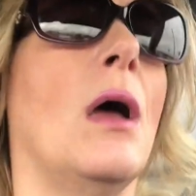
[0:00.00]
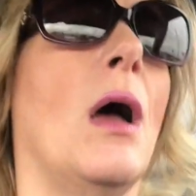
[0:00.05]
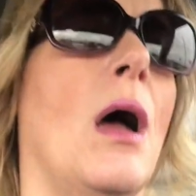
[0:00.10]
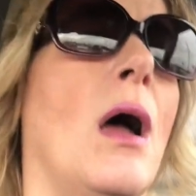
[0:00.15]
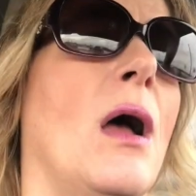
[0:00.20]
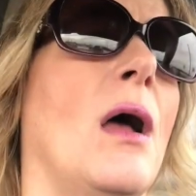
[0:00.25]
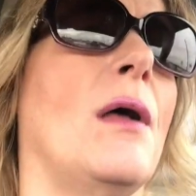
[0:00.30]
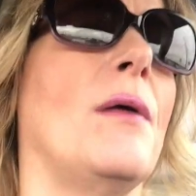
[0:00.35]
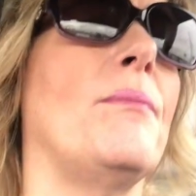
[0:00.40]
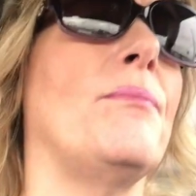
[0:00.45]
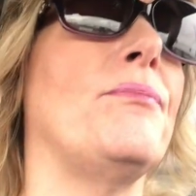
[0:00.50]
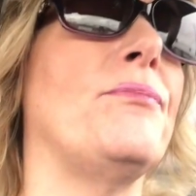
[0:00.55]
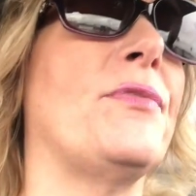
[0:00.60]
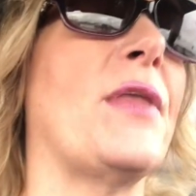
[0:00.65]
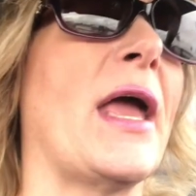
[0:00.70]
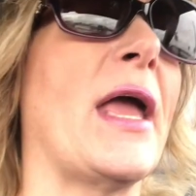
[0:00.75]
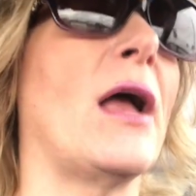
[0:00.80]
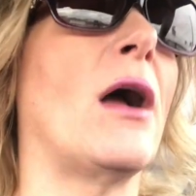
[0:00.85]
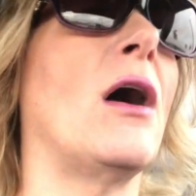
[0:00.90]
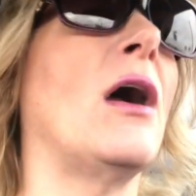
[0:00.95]

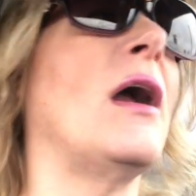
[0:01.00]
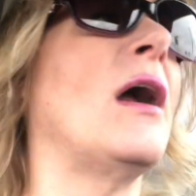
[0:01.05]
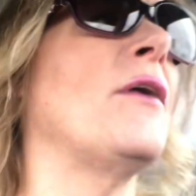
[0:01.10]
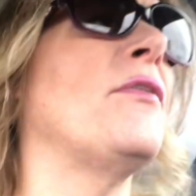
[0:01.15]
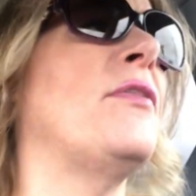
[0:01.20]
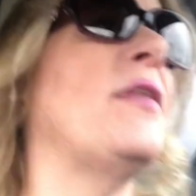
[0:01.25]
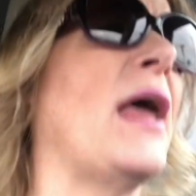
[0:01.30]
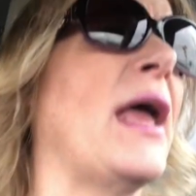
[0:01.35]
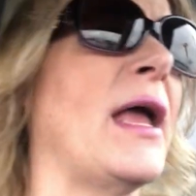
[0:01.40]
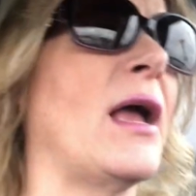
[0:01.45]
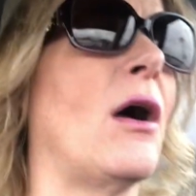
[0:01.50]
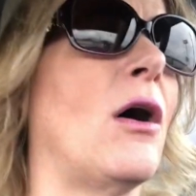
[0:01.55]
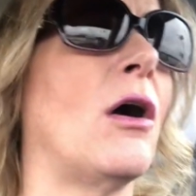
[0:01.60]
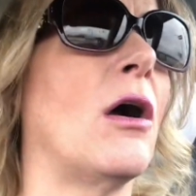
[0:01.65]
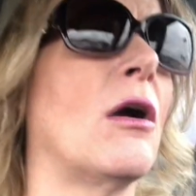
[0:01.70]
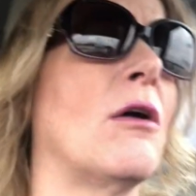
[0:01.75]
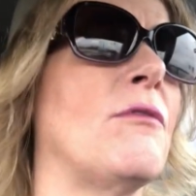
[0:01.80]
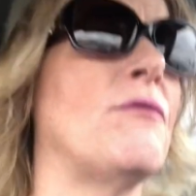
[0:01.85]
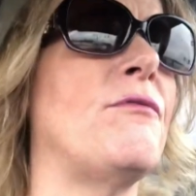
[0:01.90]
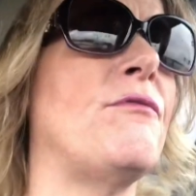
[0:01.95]
They
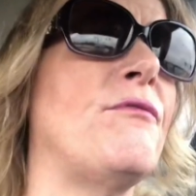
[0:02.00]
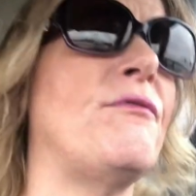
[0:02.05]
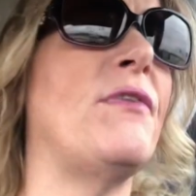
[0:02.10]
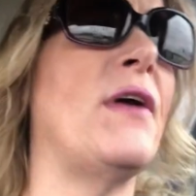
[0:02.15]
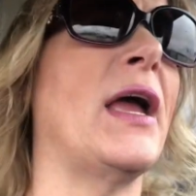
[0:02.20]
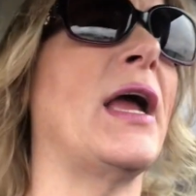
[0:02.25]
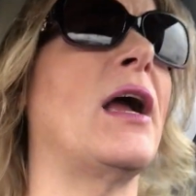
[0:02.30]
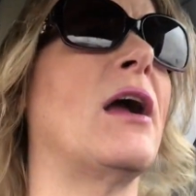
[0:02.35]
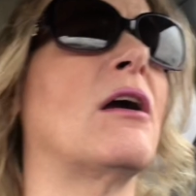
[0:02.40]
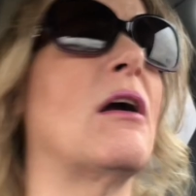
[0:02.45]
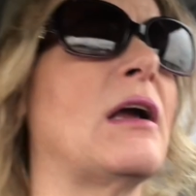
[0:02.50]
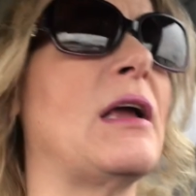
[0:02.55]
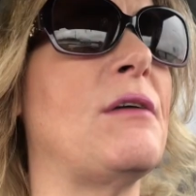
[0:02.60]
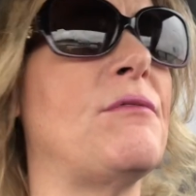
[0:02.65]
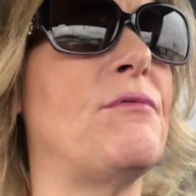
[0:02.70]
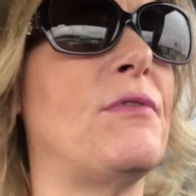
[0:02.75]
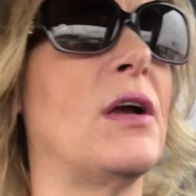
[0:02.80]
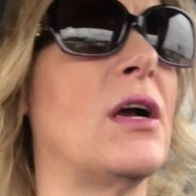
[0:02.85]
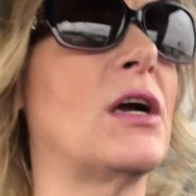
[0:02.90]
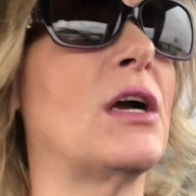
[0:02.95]
are very,
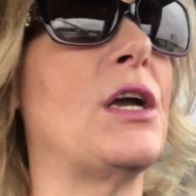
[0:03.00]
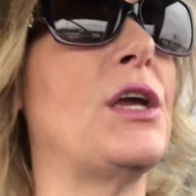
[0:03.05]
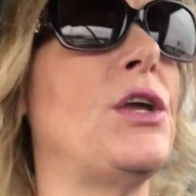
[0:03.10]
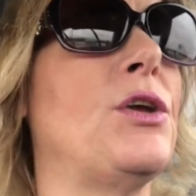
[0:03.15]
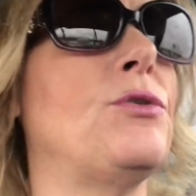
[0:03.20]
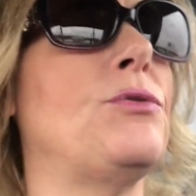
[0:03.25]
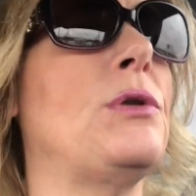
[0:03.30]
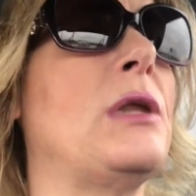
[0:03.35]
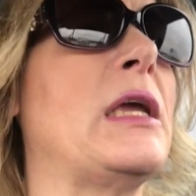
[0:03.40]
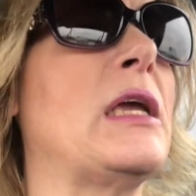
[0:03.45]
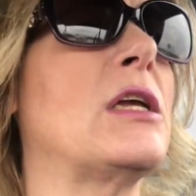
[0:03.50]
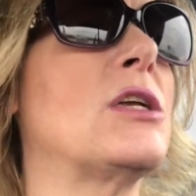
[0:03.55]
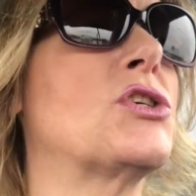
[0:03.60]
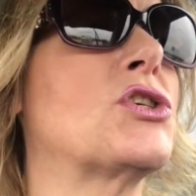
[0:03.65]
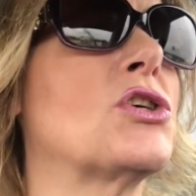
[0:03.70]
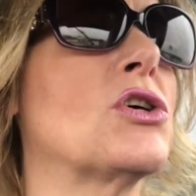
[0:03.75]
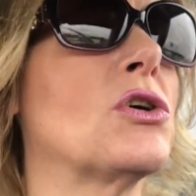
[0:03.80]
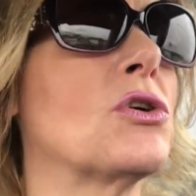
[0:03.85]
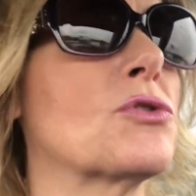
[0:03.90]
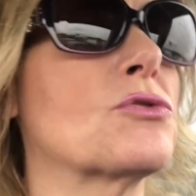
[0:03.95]
very unique
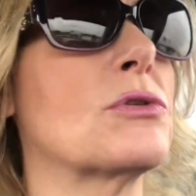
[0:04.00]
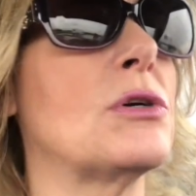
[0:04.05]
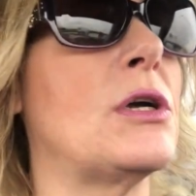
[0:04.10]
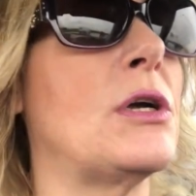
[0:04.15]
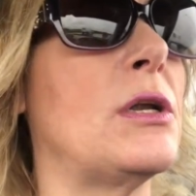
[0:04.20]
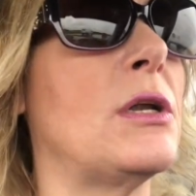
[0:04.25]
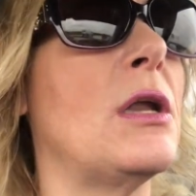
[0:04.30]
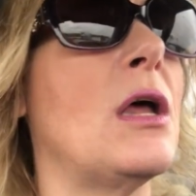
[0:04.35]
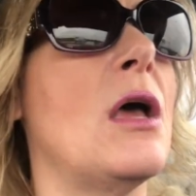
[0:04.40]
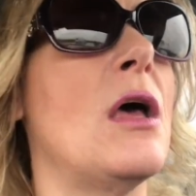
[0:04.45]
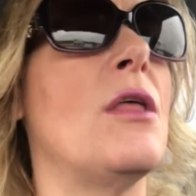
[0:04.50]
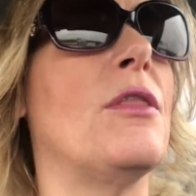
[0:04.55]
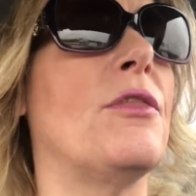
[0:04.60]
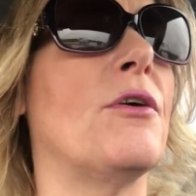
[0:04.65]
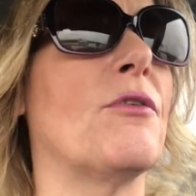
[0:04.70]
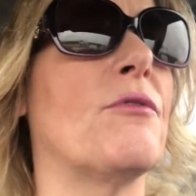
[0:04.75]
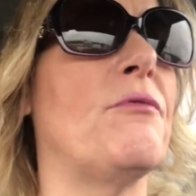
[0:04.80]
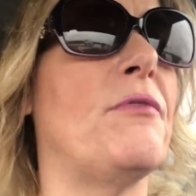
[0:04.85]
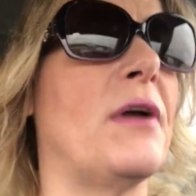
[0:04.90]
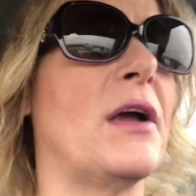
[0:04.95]
children.
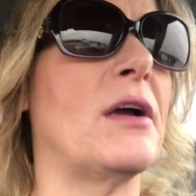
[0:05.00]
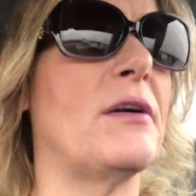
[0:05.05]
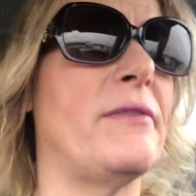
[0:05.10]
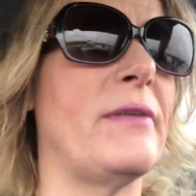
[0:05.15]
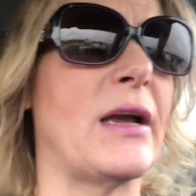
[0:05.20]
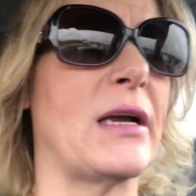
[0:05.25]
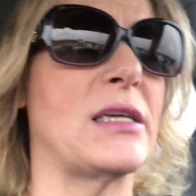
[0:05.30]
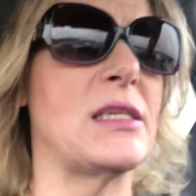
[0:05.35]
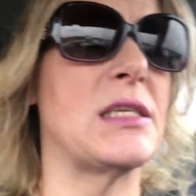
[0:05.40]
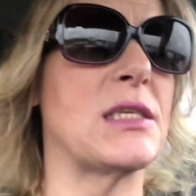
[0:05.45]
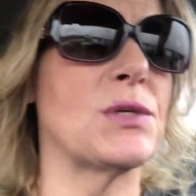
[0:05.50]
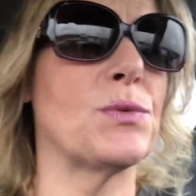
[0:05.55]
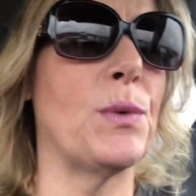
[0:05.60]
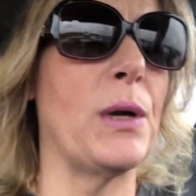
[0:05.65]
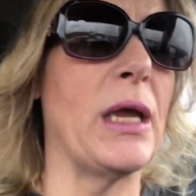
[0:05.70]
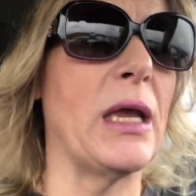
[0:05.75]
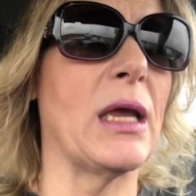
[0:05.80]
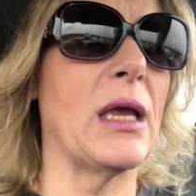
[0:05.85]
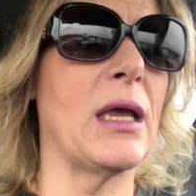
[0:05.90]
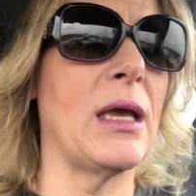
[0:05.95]
They're very, very
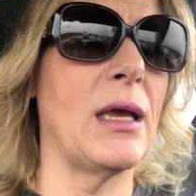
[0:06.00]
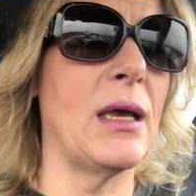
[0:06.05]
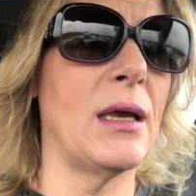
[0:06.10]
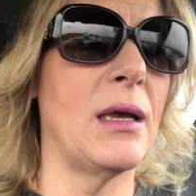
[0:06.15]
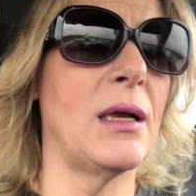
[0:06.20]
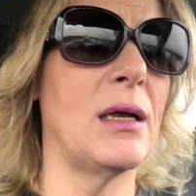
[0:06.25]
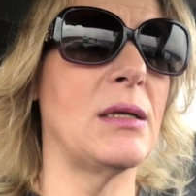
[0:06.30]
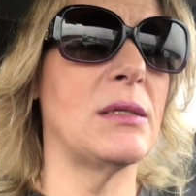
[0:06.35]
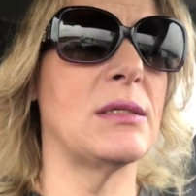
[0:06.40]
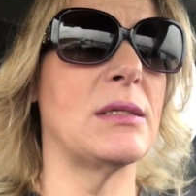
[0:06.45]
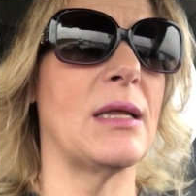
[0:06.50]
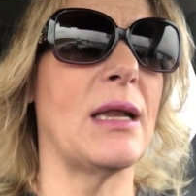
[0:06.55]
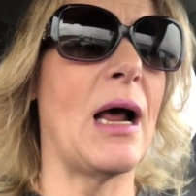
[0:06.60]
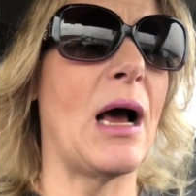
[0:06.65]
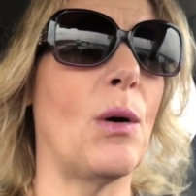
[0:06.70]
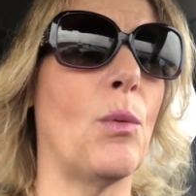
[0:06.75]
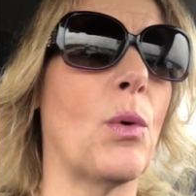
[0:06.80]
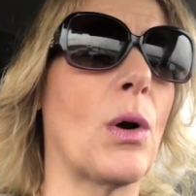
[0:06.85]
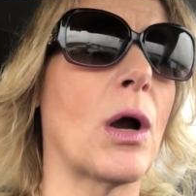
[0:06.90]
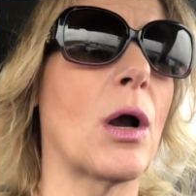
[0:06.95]
sweet kids that
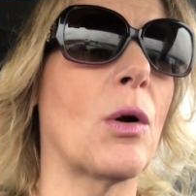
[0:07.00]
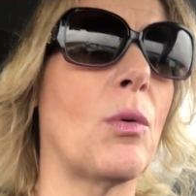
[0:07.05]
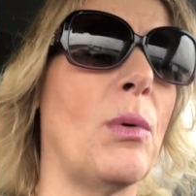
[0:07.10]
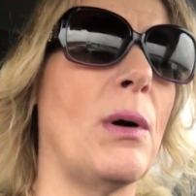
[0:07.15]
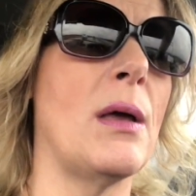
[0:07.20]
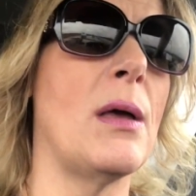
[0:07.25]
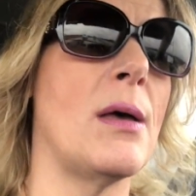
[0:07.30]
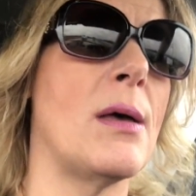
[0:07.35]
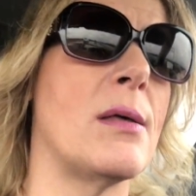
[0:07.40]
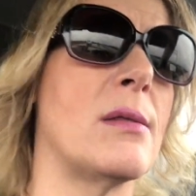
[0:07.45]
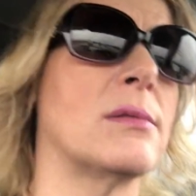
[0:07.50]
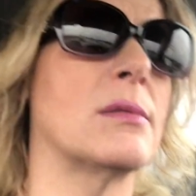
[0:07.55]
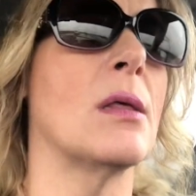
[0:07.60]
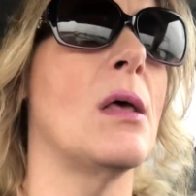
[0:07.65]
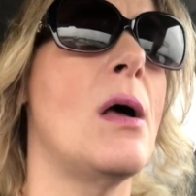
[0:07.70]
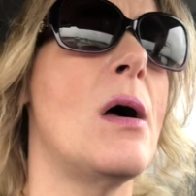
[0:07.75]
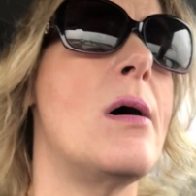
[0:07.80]
I work with.